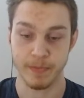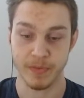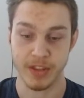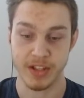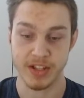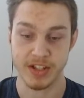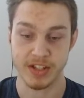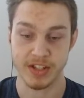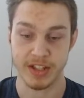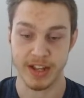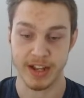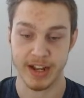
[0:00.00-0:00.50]

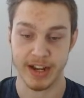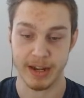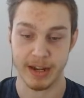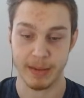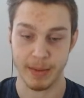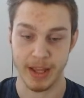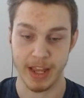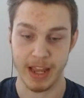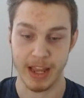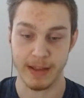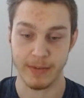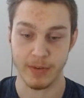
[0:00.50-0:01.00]
This is the kind of
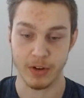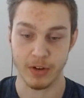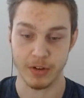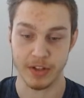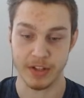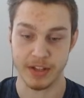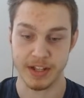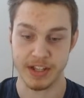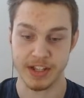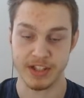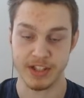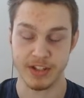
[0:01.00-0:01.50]
behavior
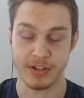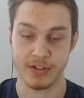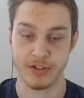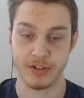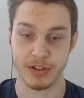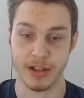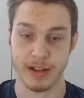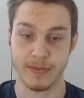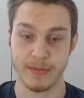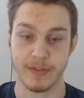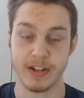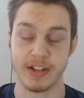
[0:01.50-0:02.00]
that these
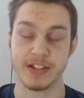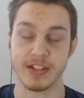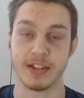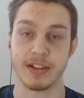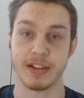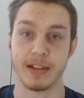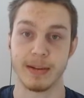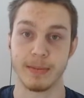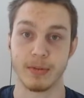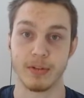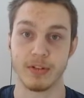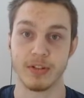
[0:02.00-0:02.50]
social lefties and
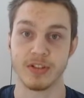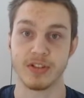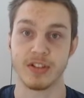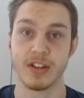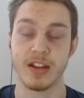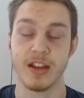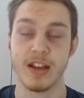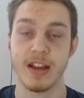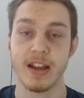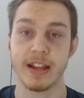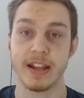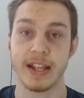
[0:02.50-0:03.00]
liberals
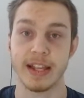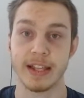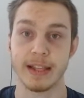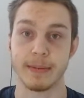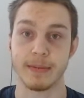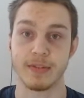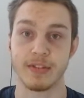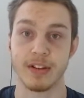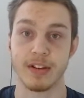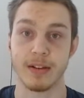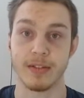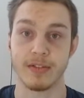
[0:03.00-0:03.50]
get
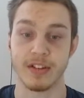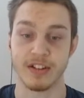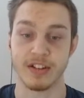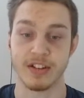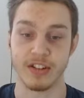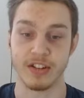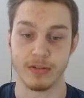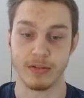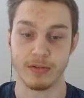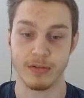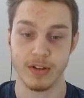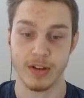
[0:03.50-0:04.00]
themselves
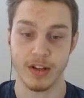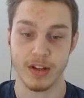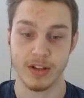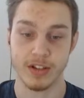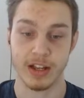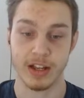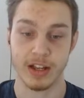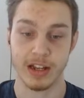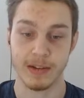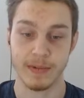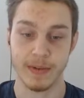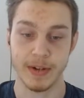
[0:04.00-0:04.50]
into.
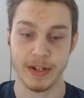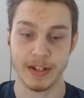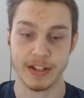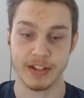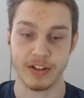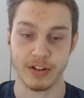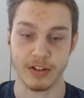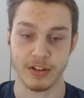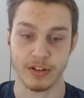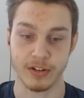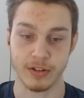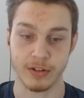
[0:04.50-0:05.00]
So I'm gonna read this
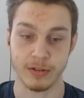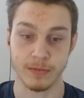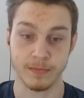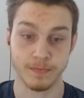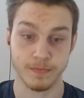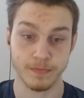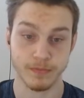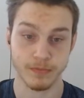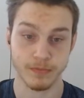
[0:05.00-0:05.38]
article.